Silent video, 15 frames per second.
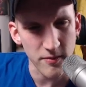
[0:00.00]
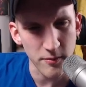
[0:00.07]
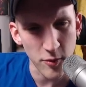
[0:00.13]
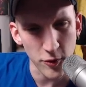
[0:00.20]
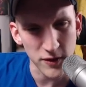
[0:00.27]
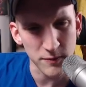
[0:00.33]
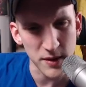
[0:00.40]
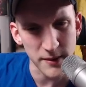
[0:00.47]

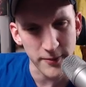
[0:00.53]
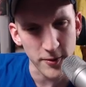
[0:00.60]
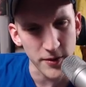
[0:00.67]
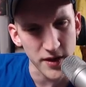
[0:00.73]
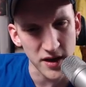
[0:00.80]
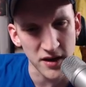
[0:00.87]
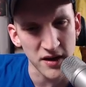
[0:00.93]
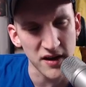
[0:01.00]
most people
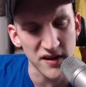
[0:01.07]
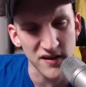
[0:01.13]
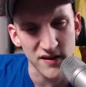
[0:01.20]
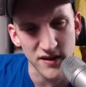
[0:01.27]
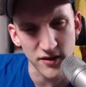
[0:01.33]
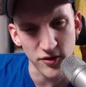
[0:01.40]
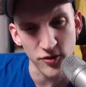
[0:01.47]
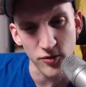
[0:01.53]
than it is
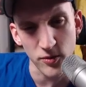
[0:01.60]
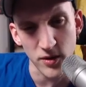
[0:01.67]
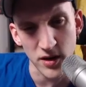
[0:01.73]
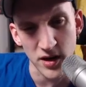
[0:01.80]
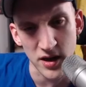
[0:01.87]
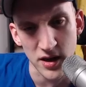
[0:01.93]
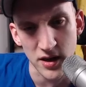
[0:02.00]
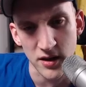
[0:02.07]

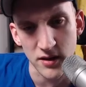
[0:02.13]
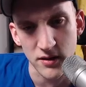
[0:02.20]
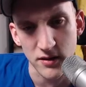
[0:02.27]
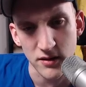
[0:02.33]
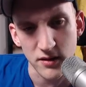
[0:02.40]
to